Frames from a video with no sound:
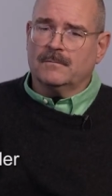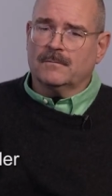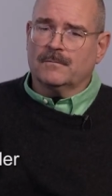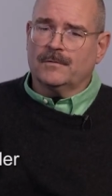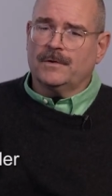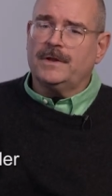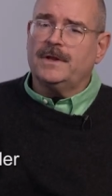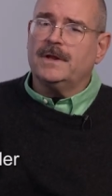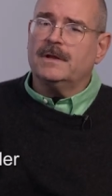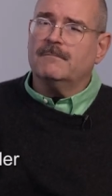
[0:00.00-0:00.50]

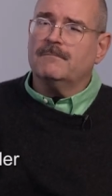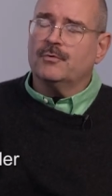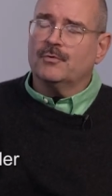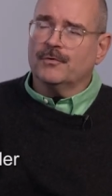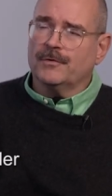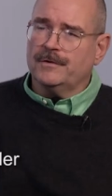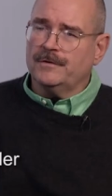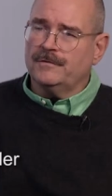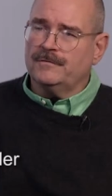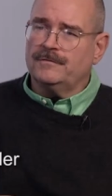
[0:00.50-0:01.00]
really
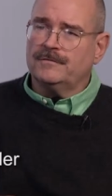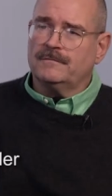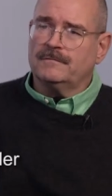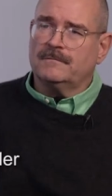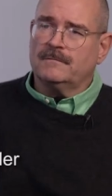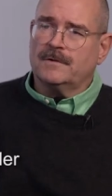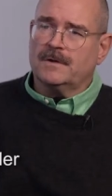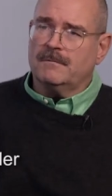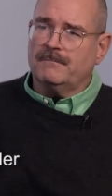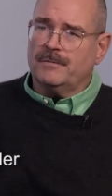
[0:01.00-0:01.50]
important
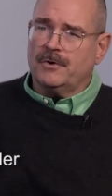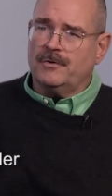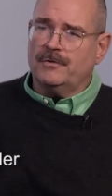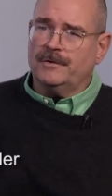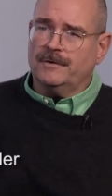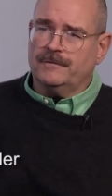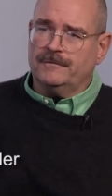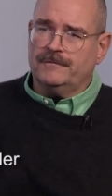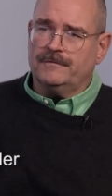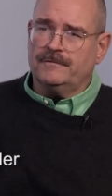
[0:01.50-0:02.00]

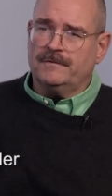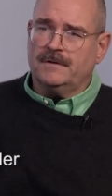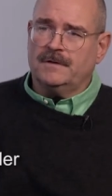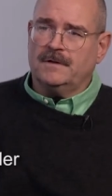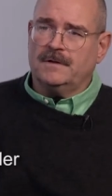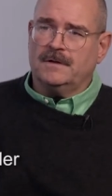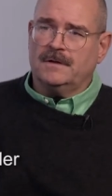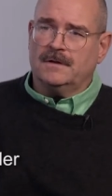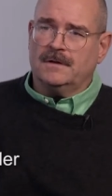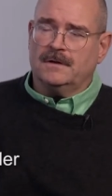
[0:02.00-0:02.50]
component
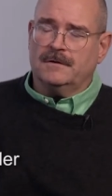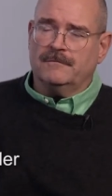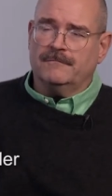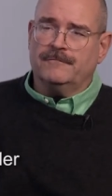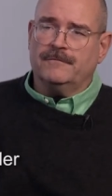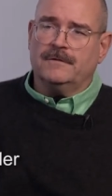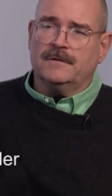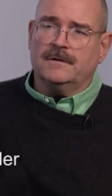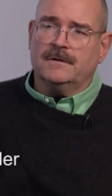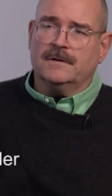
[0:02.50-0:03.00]
of
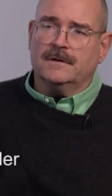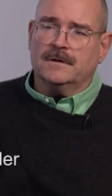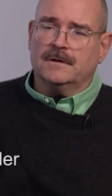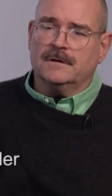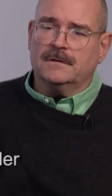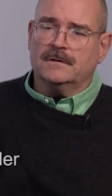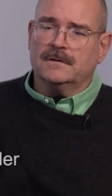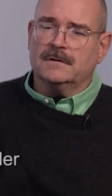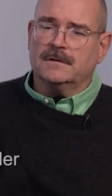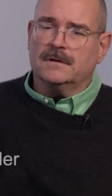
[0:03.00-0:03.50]
the
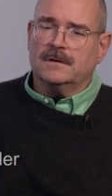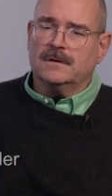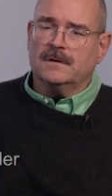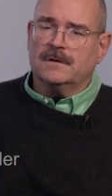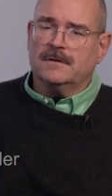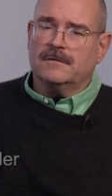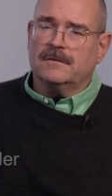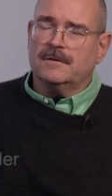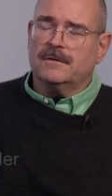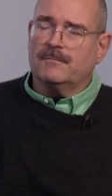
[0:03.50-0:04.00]

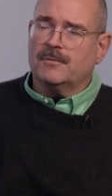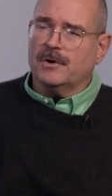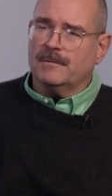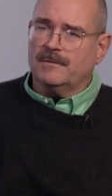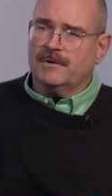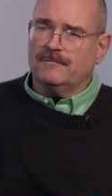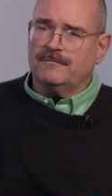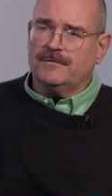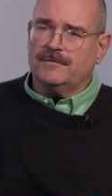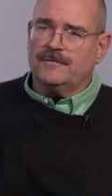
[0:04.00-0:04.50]
uh,
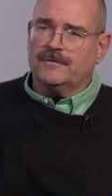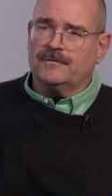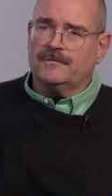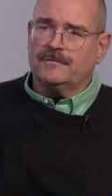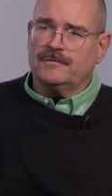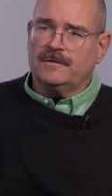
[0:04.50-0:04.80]
Department of Physics.